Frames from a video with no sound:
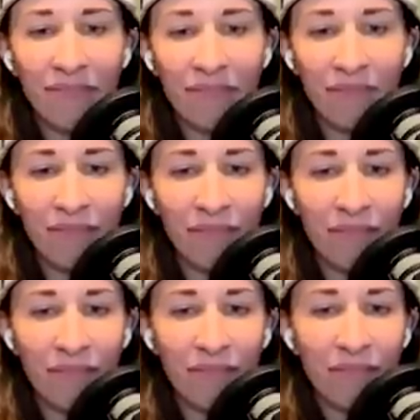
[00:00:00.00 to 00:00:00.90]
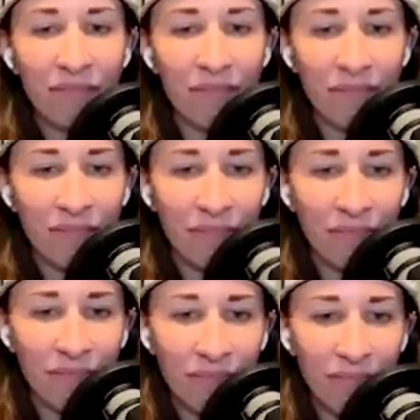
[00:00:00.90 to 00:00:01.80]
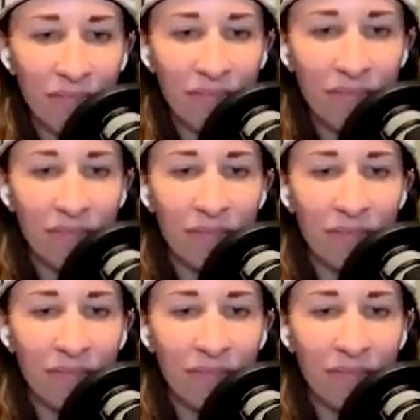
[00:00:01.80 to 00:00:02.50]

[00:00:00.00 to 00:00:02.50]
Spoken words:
(not speaking)